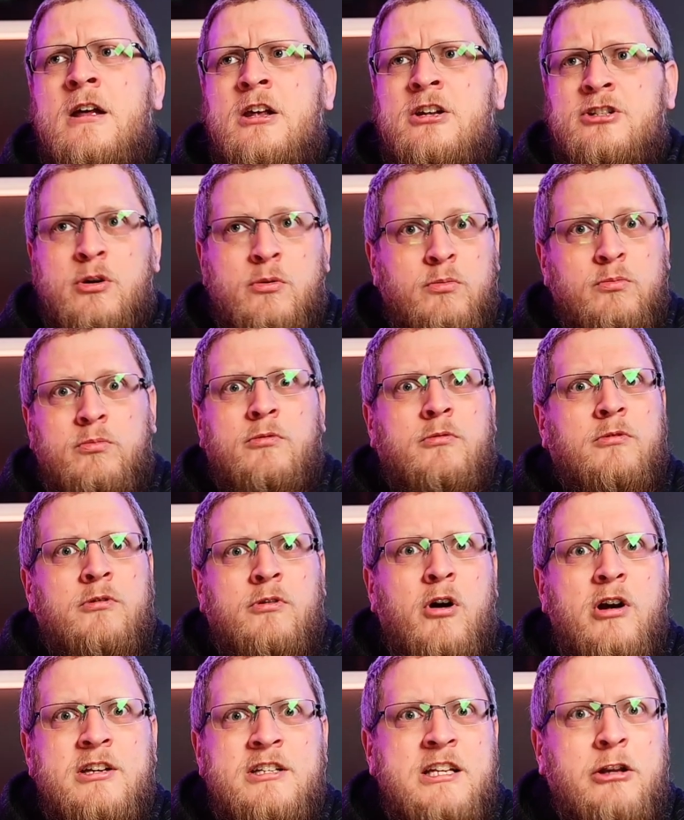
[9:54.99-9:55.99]
So
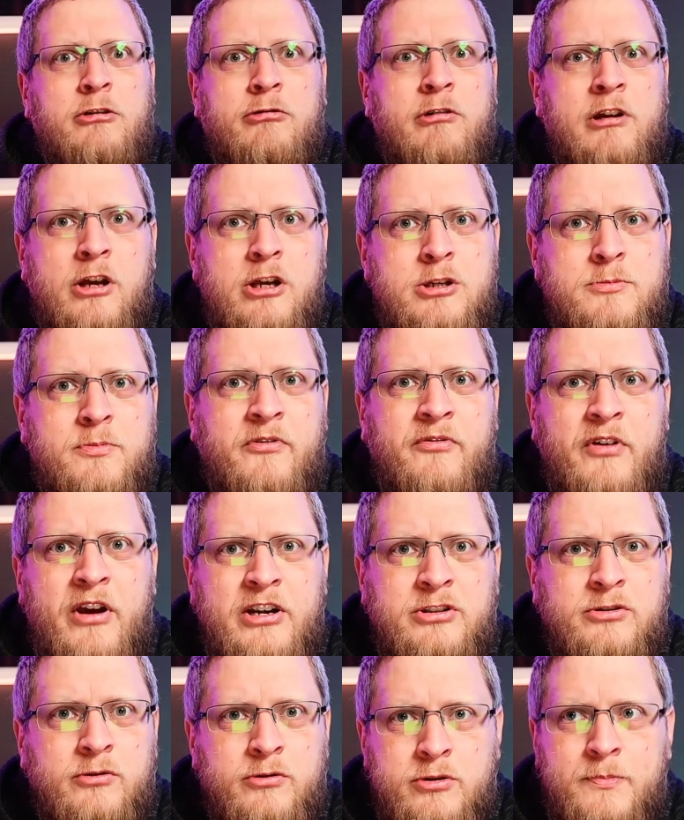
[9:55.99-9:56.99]
93 of those
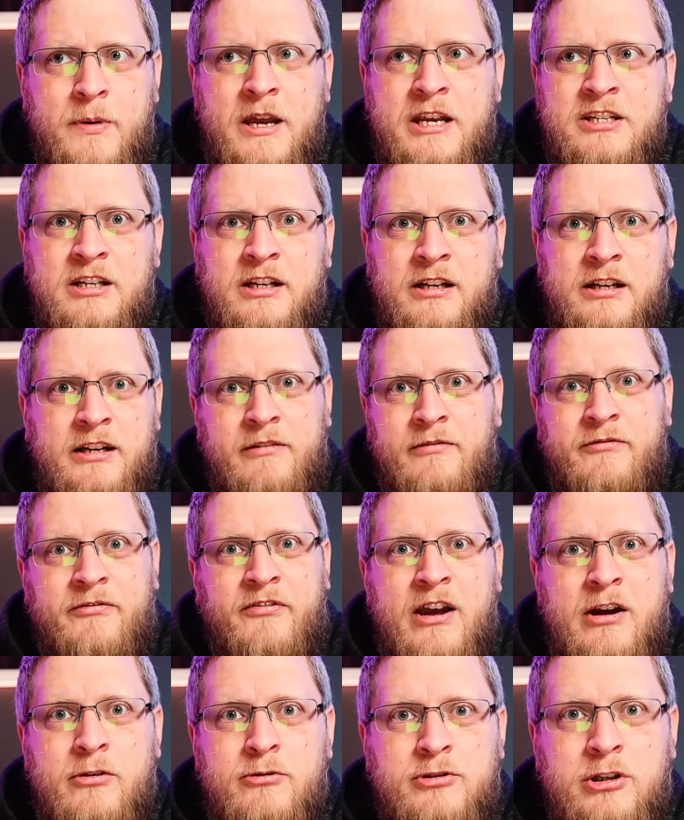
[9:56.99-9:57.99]
professionals basically
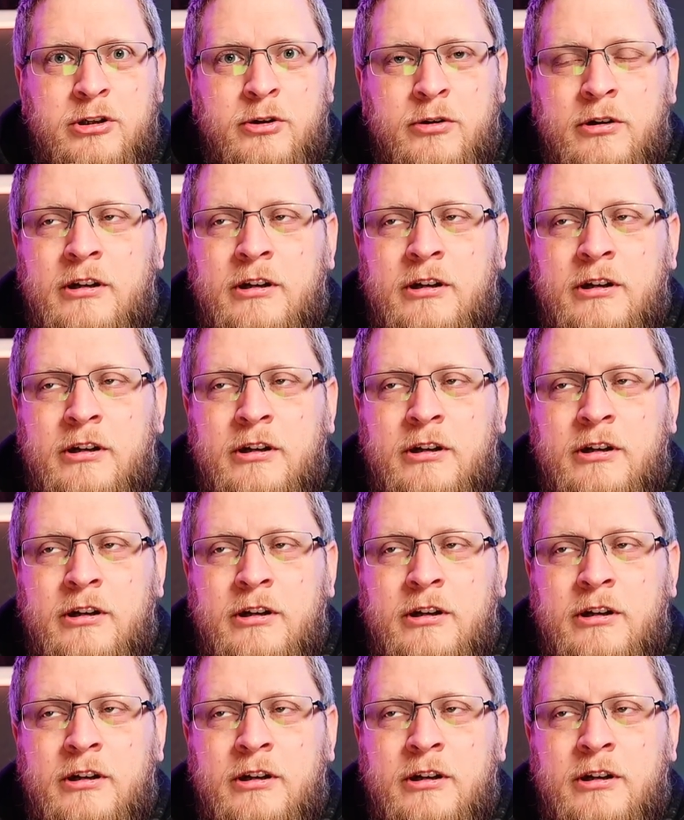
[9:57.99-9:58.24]
failed to do